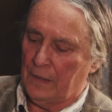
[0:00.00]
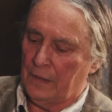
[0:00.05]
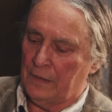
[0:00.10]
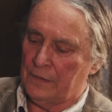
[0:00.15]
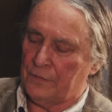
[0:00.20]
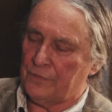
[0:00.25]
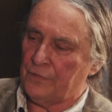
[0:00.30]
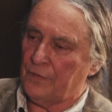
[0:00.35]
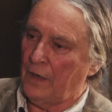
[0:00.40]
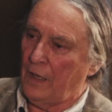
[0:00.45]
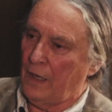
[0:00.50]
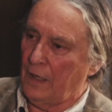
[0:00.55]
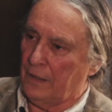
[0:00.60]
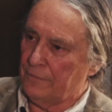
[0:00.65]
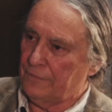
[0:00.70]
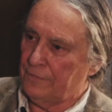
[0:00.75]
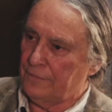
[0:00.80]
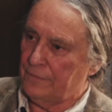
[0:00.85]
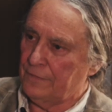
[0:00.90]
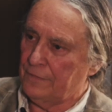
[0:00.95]
it's
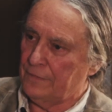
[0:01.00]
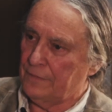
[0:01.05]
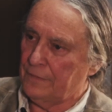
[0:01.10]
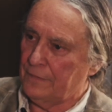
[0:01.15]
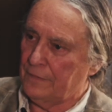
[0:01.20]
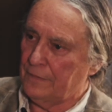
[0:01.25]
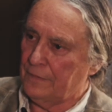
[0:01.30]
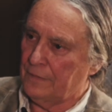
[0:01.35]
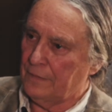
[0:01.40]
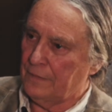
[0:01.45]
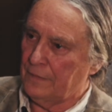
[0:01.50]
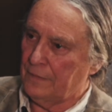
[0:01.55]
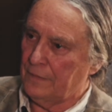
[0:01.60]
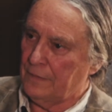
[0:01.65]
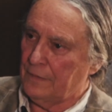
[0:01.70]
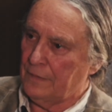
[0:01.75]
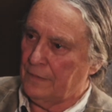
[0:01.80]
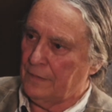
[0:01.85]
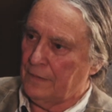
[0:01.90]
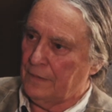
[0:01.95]
life. Yeah,
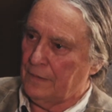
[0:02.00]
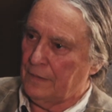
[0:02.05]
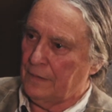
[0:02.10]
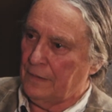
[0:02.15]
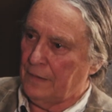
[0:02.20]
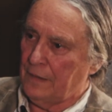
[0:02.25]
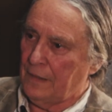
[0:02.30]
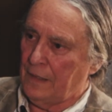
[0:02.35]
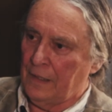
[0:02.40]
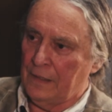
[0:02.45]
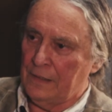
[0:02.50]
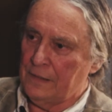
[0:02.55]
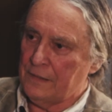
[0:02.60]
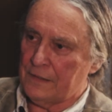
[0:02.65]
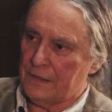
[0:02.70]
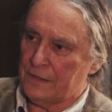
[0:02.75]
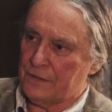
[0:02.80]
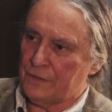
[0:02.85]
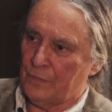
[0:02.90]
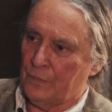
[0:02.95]
it's any any
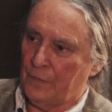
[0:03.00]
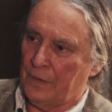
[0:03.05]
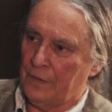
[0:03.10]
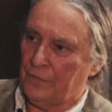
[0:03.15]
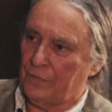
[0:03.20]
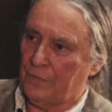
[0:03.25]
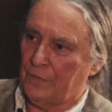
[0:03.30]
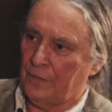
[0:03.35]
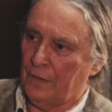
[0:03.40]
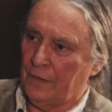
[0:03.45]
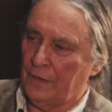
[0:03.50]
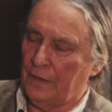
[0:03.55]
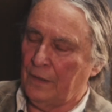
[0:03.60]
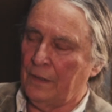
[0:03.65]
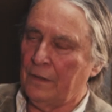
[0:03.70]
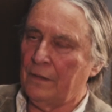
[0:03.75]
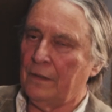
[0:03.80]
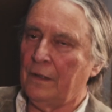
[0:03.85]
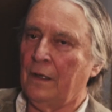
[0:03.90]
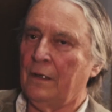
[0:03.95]
situation.
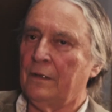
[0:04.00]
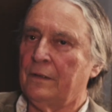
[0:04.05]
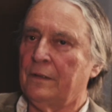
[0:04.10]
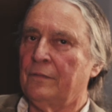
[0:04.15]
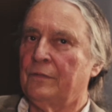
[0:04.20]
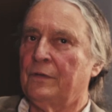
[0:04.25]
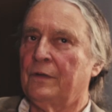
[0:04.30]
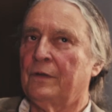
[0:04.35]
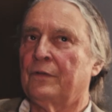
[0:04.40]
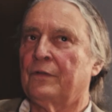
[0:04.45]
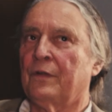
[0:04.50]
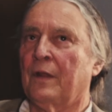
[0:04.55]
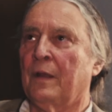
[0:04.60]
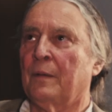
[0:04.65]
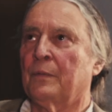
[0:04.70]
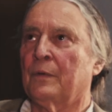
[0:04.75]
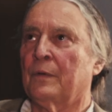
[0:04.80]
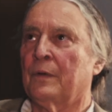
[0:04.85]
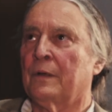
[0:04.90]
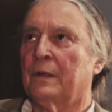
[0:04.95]
I, I, will give you an example.